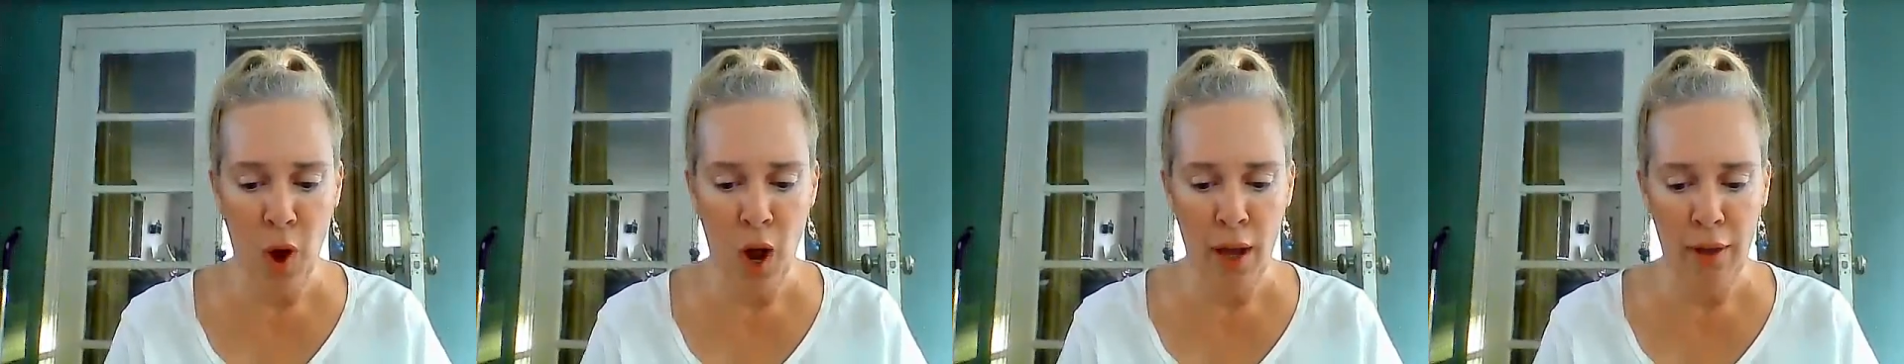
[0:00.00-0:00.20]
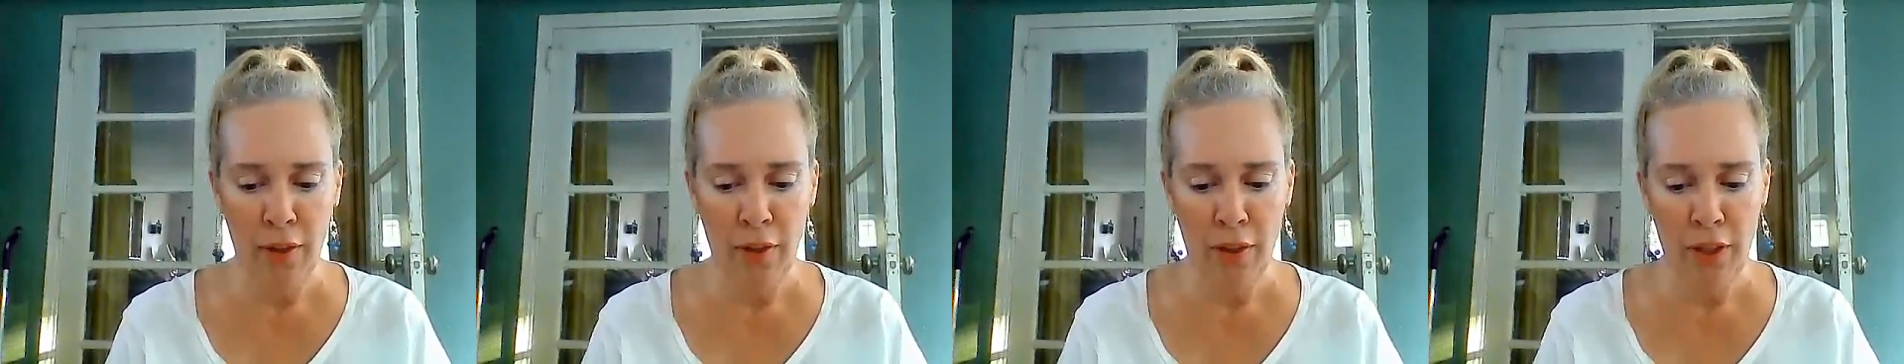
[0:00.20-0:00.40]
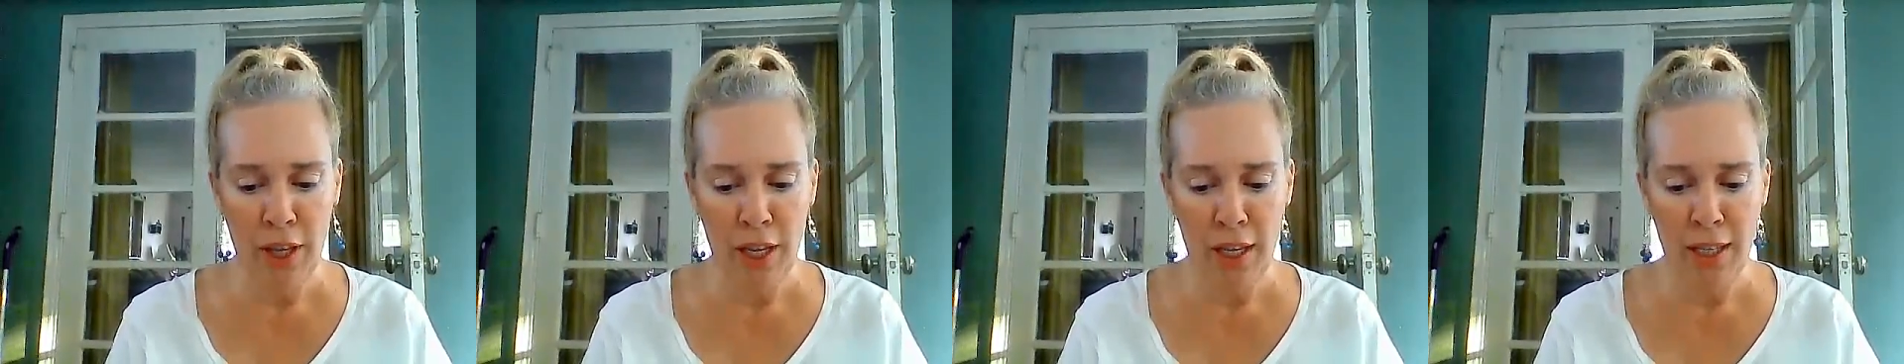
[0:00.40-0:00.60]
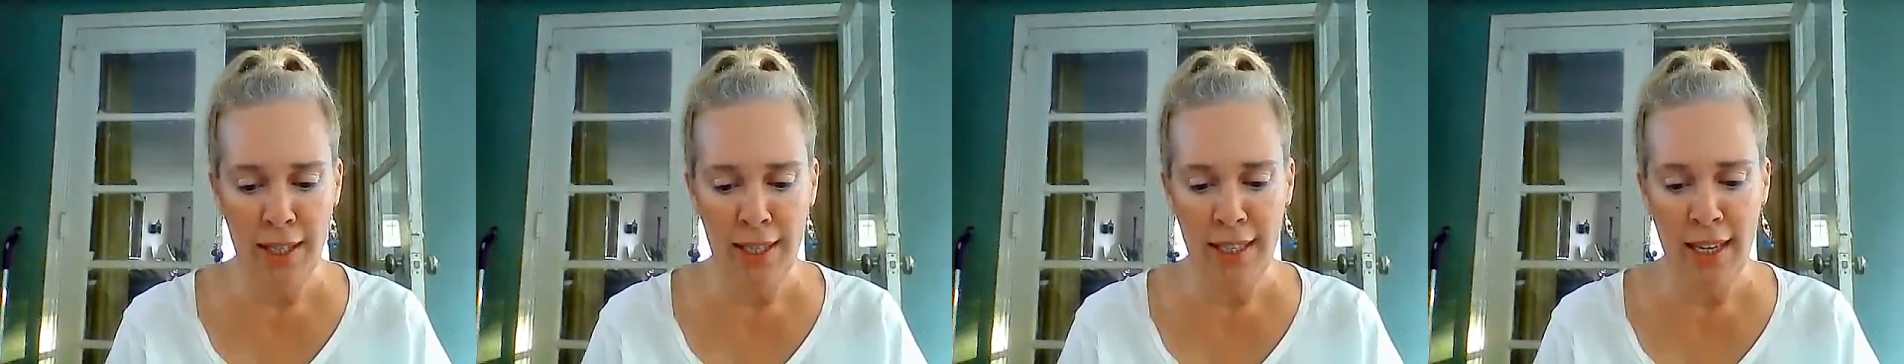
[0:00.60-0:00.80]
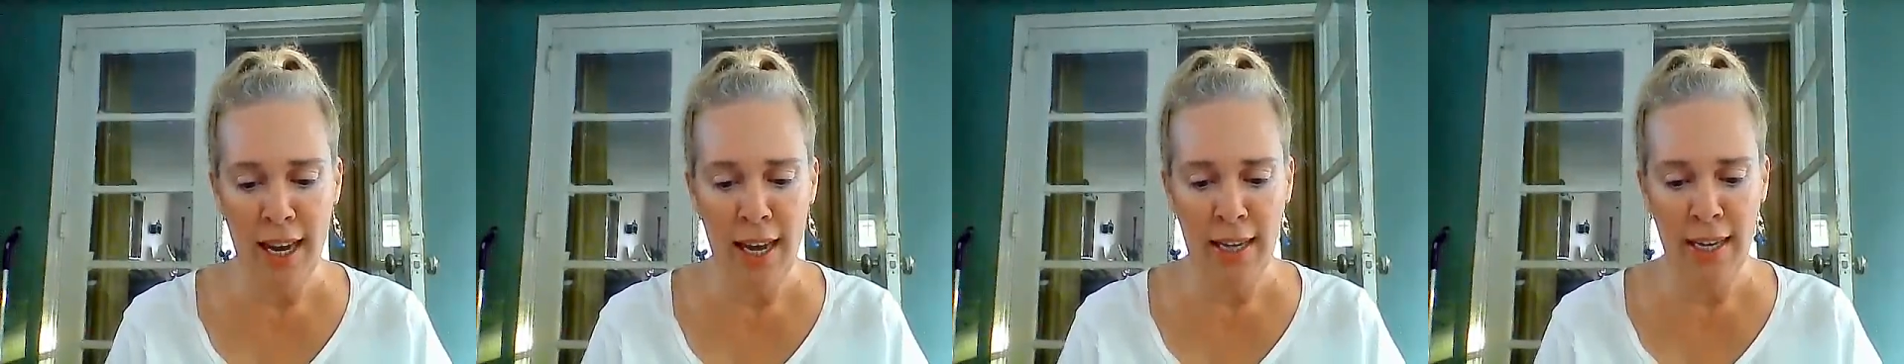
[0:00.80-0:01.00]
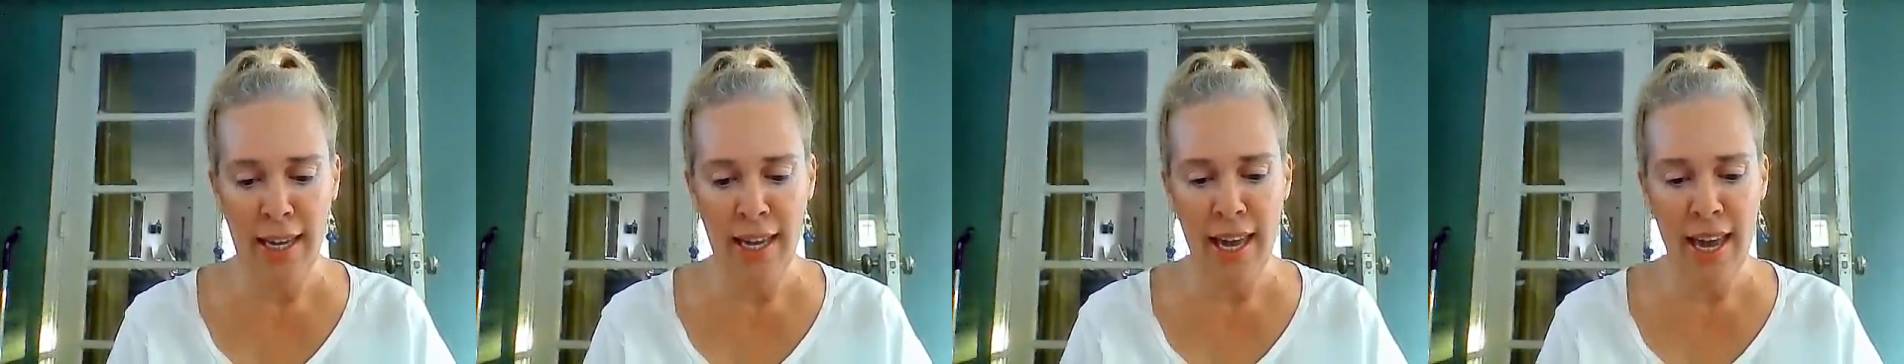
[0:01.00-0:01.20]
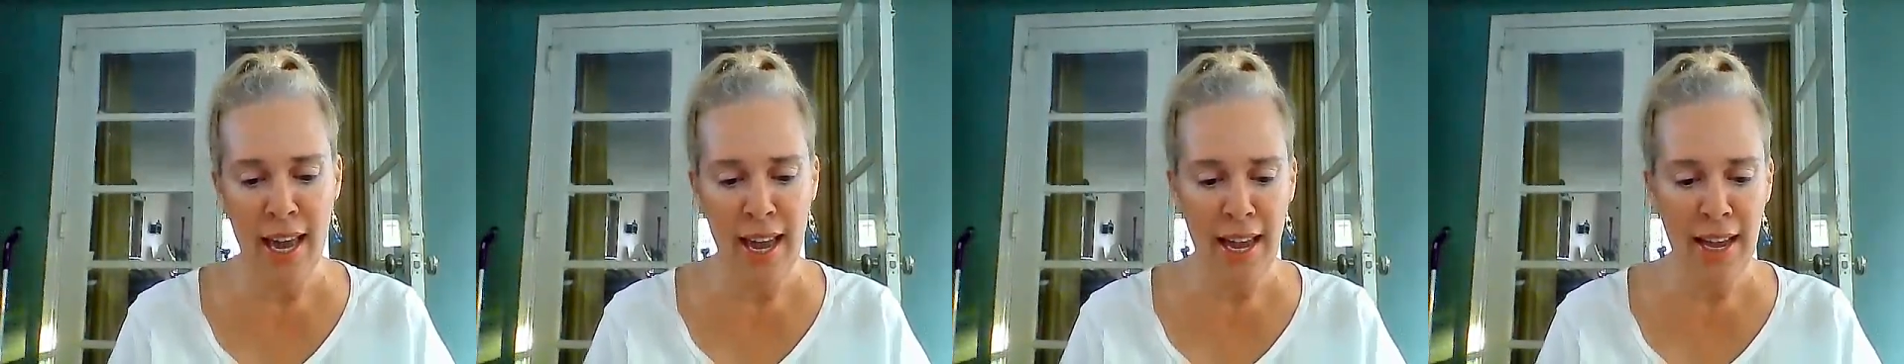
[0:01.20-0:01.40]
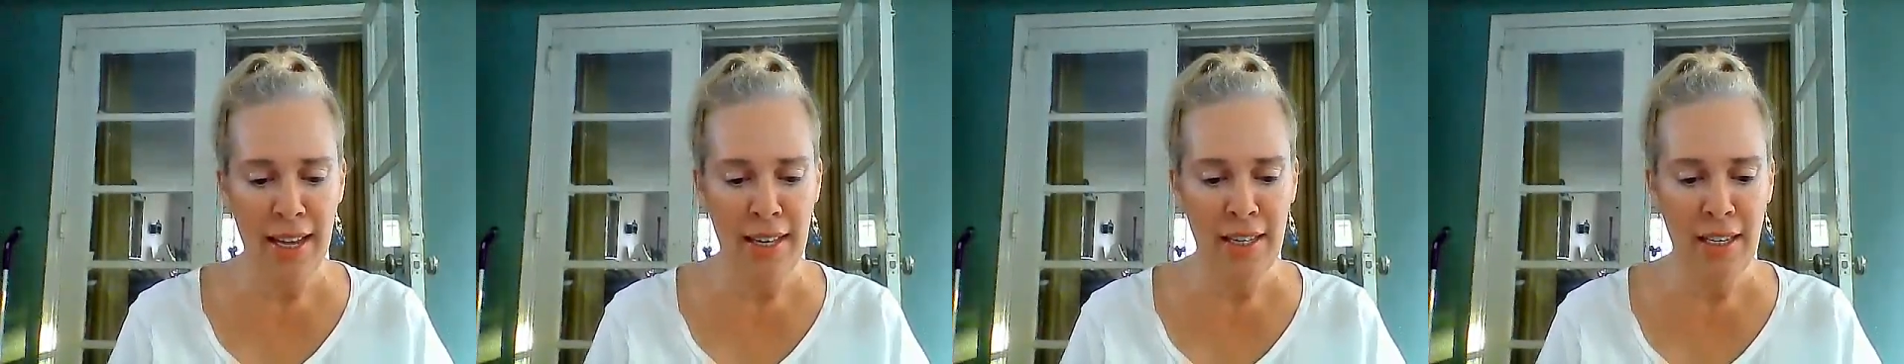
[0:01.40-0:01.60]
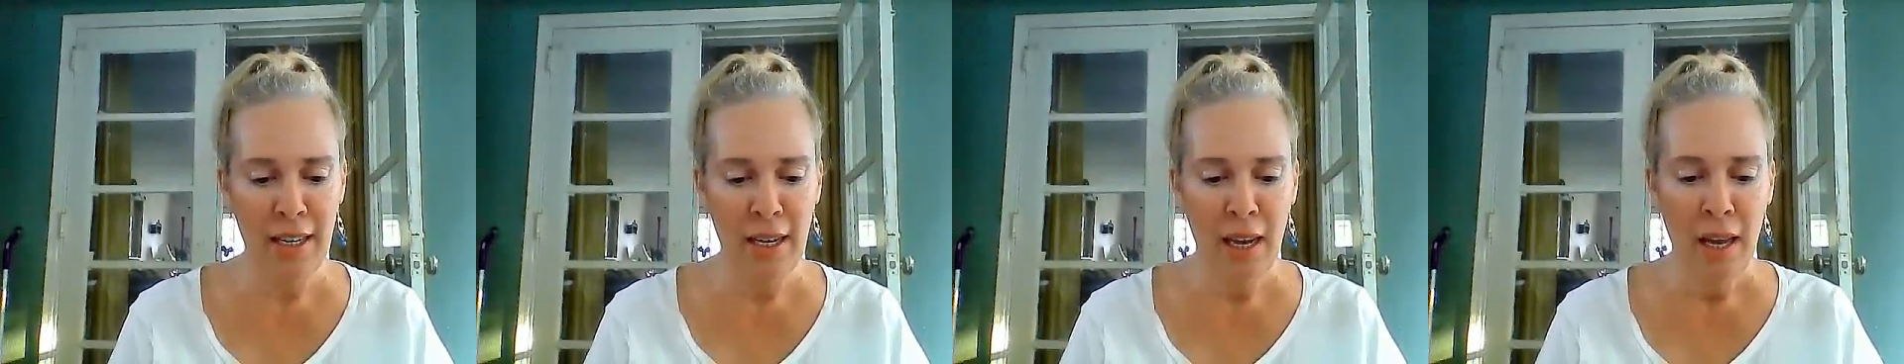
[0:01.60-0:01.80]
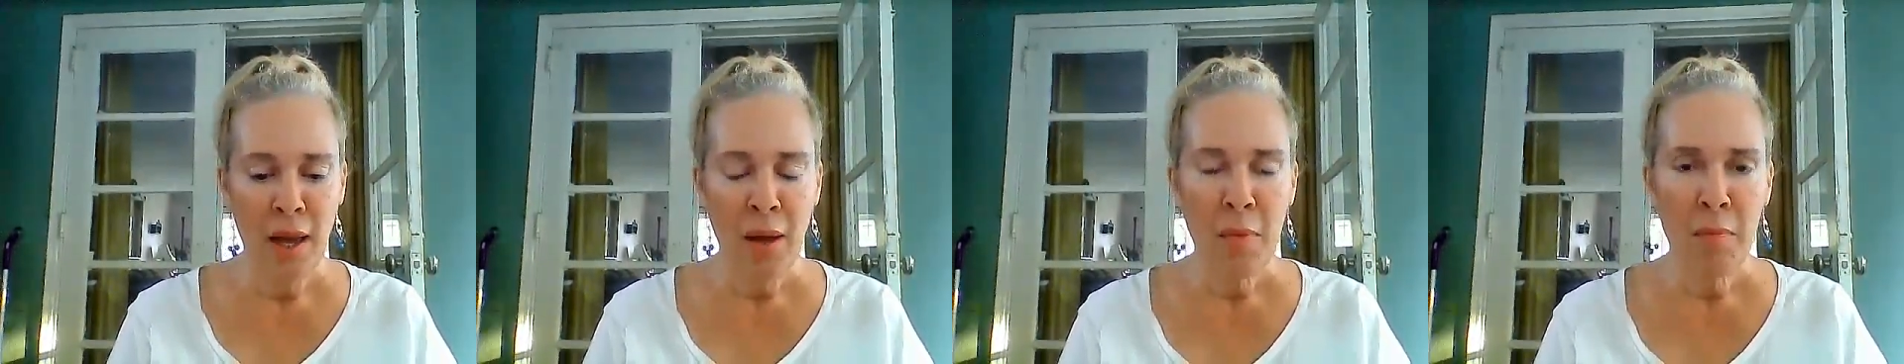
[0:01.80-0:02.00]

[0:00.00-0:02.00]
on the Diane